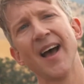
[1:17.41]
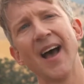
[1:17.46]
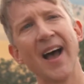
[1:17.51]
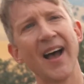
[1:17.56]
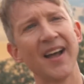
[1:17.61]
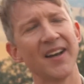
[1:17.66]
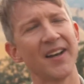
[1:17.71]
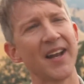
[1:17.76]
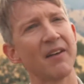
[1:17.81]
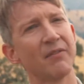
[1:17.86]

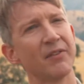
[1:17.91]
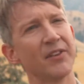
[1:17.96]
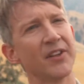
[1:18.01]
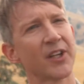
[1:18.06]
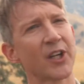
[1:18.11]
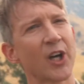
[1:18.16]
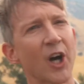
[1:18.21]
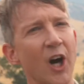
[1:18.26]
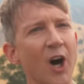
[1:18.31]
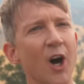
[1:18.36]
and having the
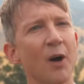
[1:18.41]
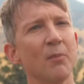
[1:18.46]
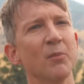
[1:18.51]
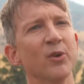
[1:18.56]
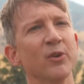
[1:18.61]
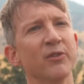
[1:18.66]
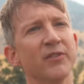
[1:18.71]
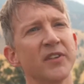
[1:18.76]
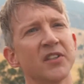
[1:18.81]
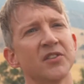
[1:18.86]
car
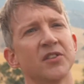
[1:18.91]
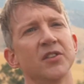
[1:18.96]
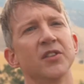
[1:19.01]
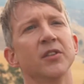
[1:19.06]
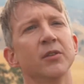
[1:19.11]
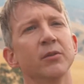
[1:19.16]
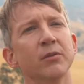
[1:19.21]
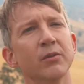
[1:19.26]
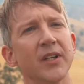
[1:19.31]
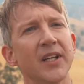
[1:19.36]
moving so
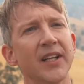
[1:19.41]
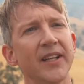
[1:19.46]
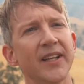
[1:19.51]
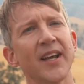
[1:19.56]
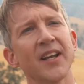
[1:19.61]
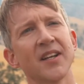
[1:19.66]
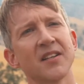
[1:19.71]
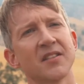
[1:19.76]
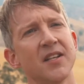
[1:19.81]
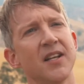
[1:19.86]
you really
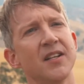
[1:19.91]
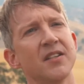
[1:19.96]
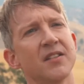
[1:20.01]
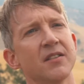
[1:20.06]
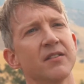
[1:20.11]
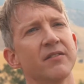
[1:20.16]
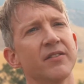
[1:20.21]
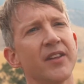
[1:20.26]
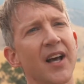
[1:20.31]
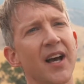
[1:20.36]
get a
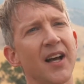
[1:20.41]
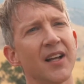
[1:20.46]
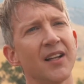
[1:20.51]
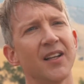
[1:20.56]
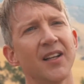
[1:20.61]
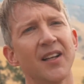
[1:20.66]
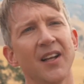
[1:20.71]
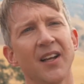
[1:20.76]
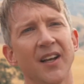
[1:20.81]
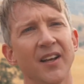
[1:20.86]
sense of that,
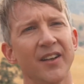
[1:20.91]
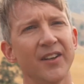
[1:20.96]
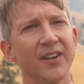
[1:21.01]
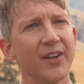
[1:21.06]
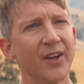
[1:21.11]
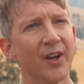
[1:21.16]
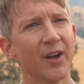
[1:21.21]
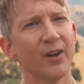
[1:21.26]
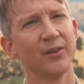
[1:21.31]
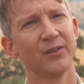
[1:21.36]

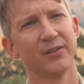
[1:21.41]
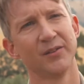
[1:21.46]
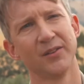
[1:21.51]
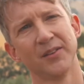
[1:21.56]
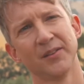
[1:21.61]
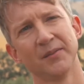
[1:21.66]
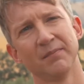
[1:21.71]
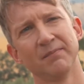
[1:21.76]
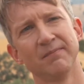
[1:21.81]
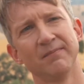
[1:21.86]
you know,
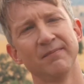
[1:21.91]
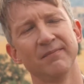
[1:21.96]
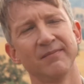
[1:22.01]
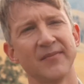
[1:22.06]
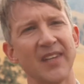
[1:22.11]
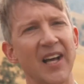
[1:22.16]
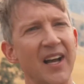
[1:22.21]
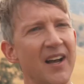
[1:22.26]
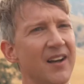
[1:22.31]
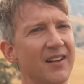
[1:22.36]

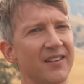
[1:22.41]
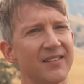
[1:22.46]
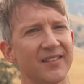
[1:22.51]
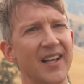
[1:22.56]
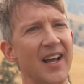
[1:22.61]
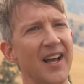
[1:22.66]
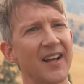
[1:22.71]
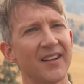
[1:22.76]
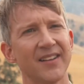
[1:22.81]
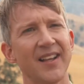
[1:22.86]

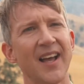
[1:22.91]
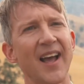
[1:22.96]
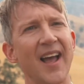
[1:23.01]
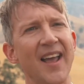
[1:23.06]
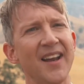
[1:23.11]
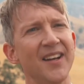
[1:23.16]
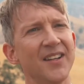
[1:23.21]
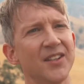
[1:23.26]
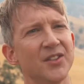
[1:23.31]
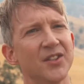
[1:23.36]
that
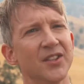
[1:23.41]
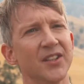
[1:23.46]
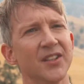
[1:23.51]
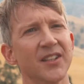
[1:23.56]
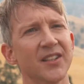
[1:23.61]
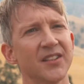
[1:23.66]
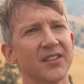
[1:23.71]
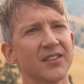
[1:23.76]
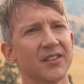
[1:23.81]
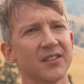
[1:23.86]
energy,
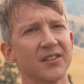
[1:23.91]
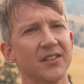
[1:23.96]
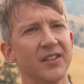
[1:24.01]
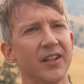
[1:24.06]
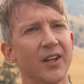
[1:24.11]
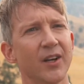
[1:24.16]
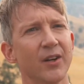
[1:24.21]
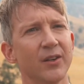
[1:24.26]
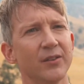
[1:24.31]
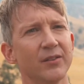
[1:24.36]
that's, you
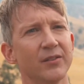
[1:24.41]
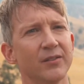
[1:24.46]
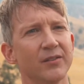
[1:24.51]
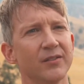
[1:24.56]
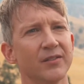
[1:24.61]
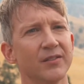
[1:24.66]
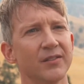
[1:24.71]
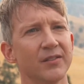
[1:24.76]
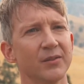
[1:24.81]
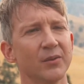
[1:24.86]
know,
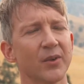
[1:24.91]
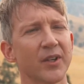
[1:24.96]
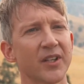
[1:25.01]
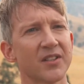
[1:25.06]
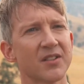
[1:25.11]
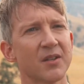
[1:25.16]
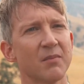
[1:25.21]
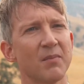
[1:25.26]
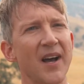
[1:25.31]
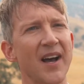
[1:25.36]
what
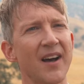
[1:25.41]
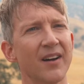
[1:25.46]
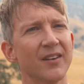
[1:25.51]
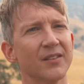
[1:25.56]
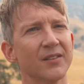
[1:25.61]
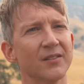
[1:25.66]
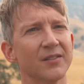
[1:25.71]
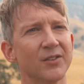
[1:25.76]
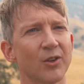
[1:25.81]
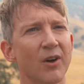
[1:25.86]
it's
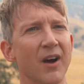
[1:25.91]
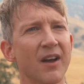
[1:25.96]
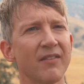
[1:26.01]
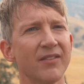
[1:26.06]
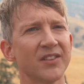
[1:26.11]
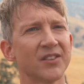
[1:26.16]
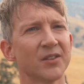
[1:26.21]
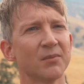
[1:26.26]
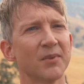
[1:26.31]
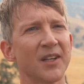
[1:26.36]
about.
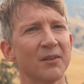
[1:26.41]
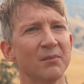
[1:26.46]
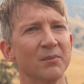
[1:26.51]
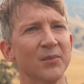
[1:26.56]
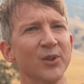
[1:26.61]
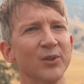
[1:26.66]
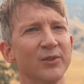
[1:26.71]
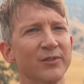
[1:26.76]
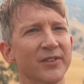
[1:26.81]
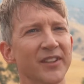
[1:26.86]
Driving's about
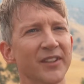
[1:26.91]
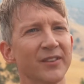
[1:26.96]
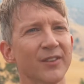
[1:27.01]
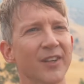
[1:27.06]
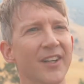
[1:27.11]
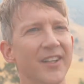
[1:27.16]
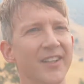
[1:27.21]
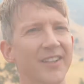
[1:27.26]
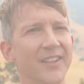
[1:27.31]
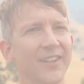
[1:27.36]
moving,
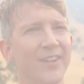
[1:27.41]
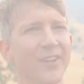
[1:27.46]
right, you